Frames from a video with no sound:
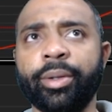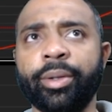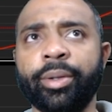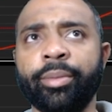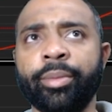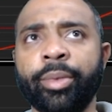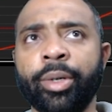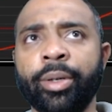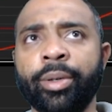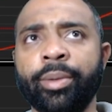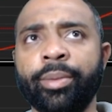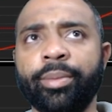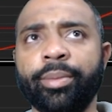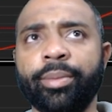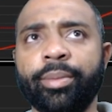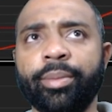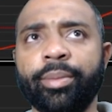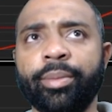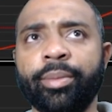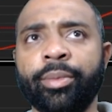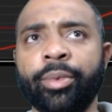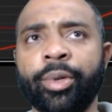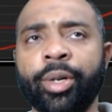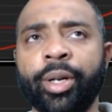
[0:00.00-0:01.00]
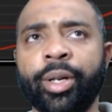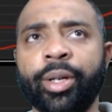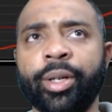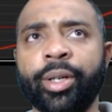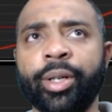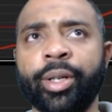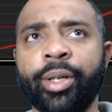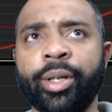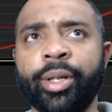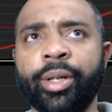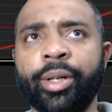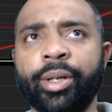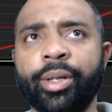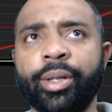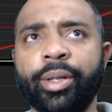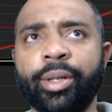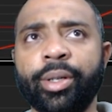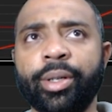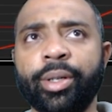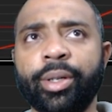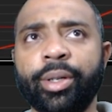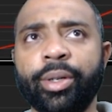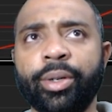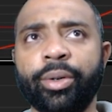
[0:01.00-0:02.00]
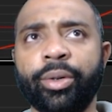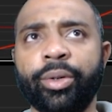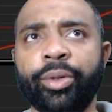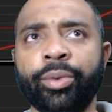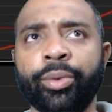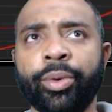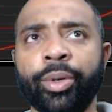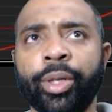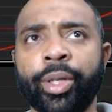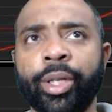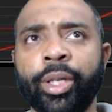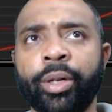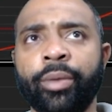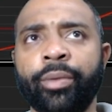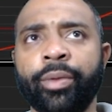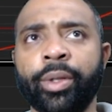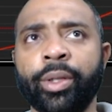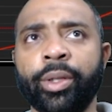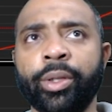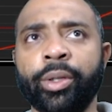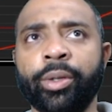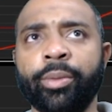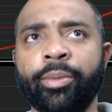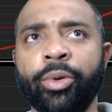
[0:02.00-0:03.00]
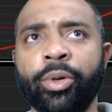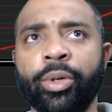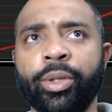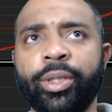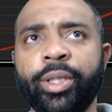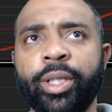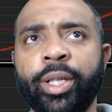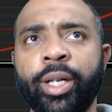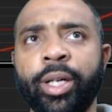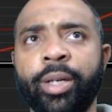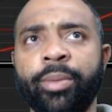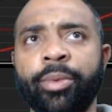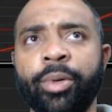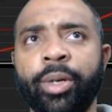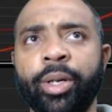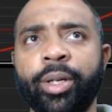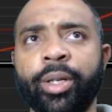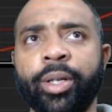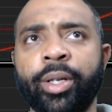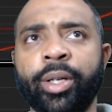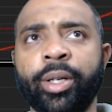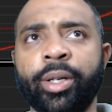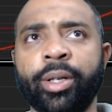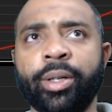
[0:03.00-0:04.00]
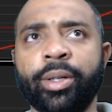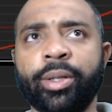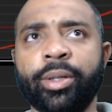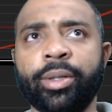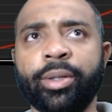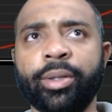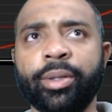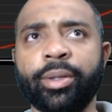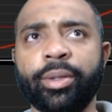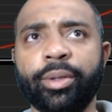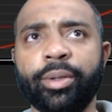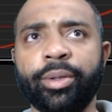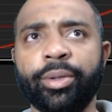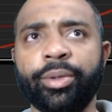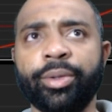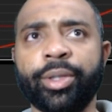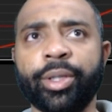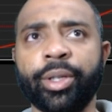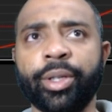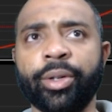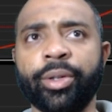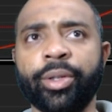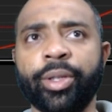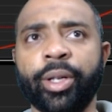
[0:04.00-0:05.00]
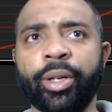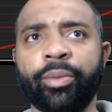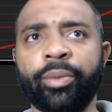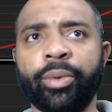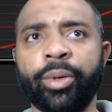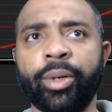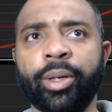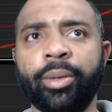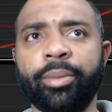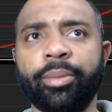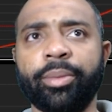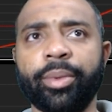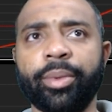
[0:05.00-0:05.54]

Boom. Right here. You want to give it a little more time right here. You sold that rip.